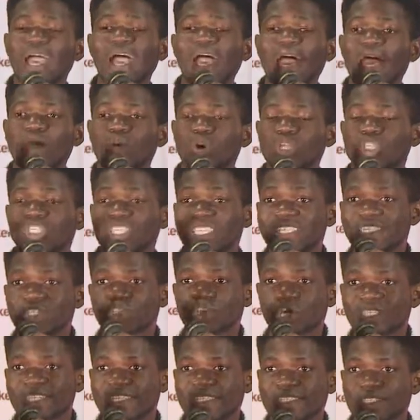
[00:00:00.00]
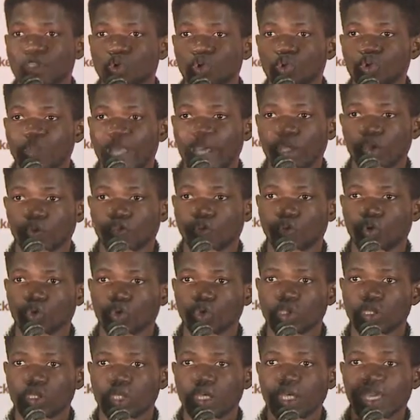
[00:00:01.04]
And it is just a single line of
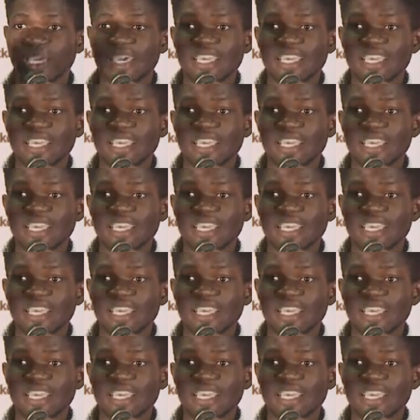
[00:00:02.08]
code.